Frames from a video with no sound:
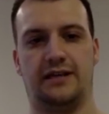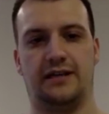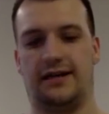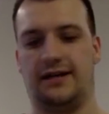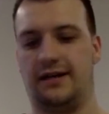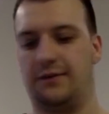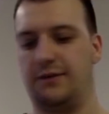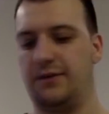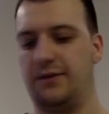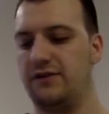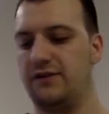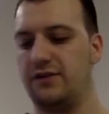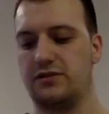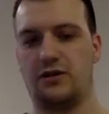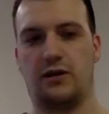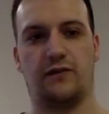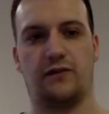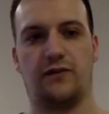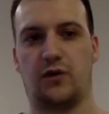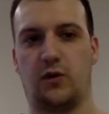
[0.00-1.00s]
But if there's
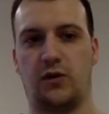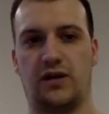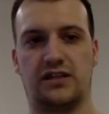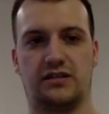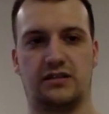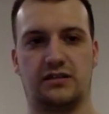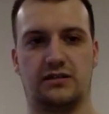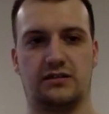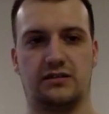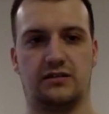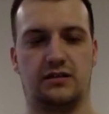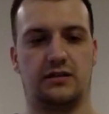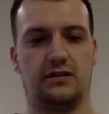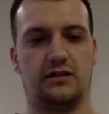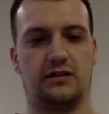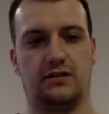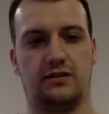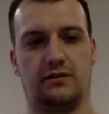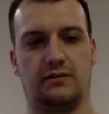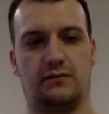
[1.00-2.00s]
no other questions, I'm going
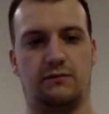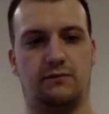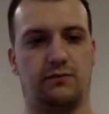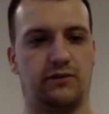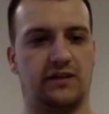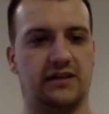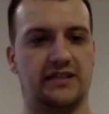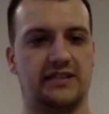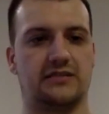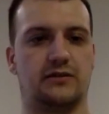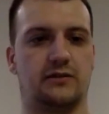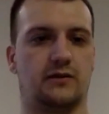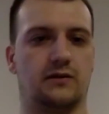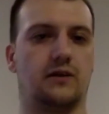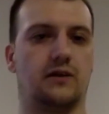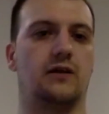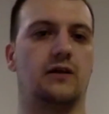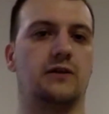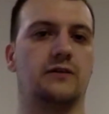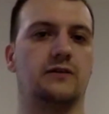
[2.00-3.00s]
to bring this to a
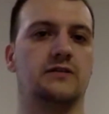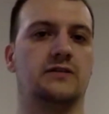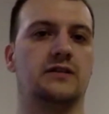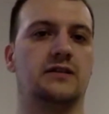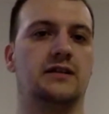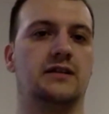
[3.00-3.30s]
close.